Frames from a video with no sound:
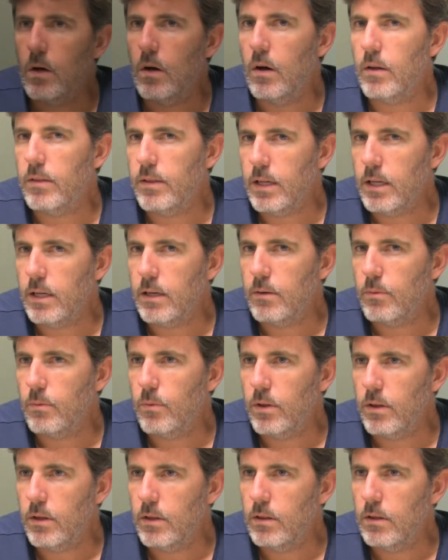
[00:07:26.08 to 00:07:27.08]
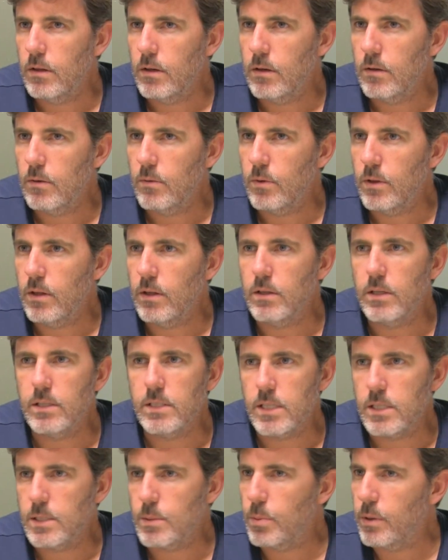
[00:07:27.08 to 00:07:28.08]
I think within the
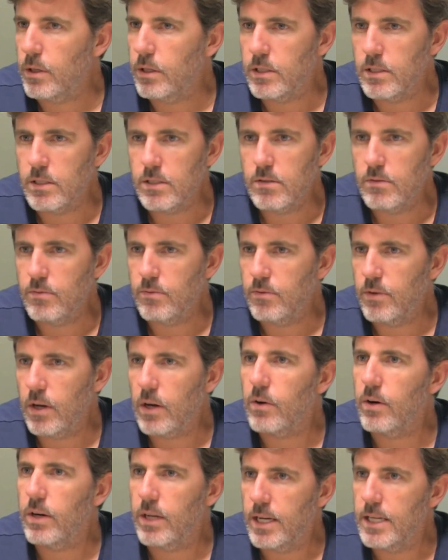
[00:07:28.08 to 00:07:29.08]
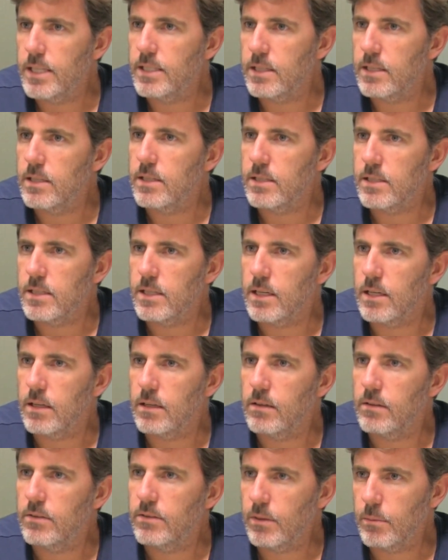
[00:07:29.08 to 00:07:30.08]
discipline it's very easy to
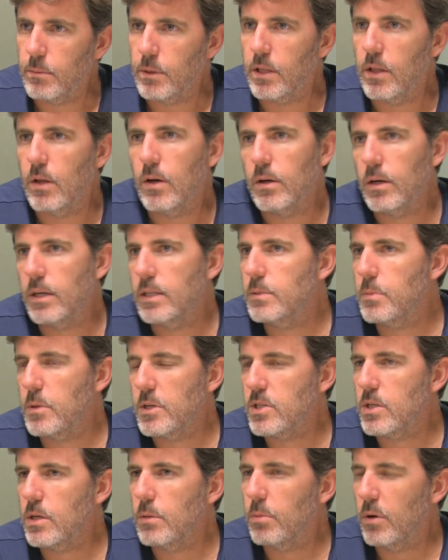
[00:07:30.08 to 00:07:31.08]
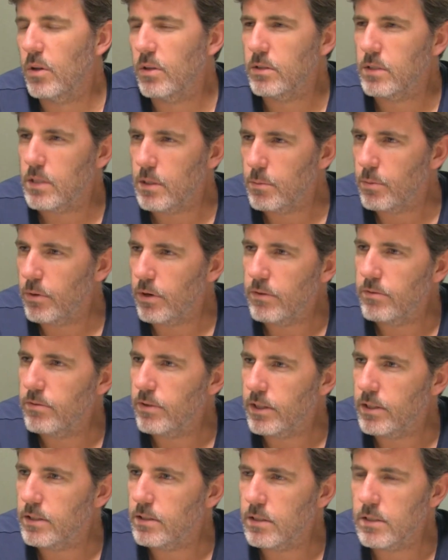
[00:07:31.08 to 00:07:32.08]
see something like, especially policy
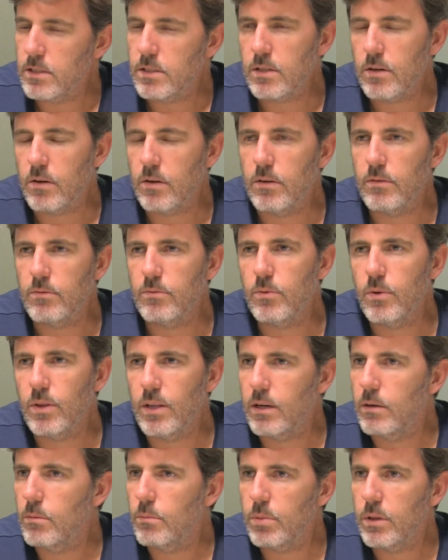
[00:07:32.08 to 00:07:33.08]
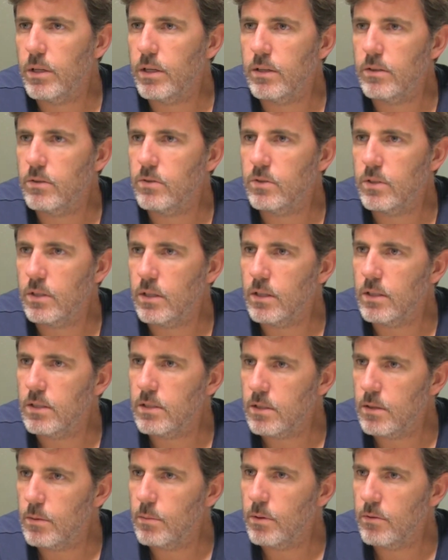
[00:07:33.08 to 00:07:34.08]
briefings, it's kind of within political
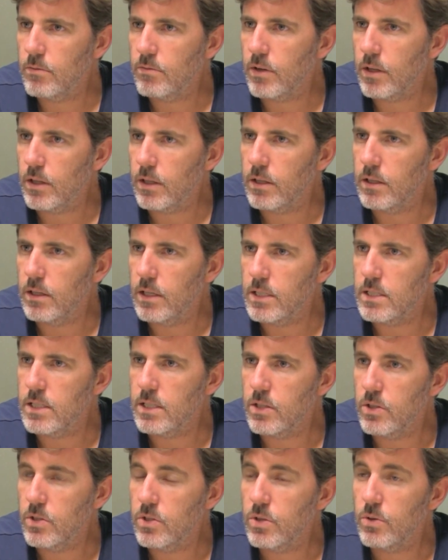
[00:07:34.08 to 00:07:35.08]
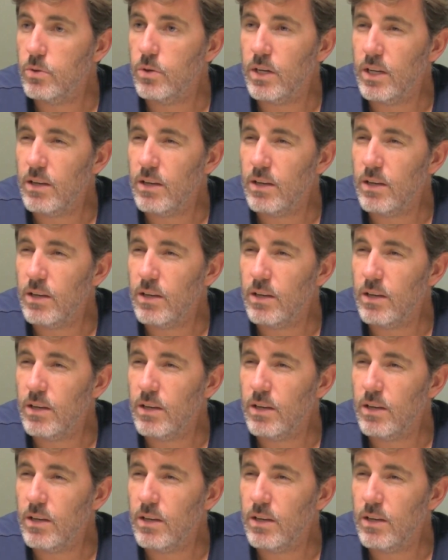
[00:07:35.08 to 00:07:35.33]
science, it'd be fairly easy to do.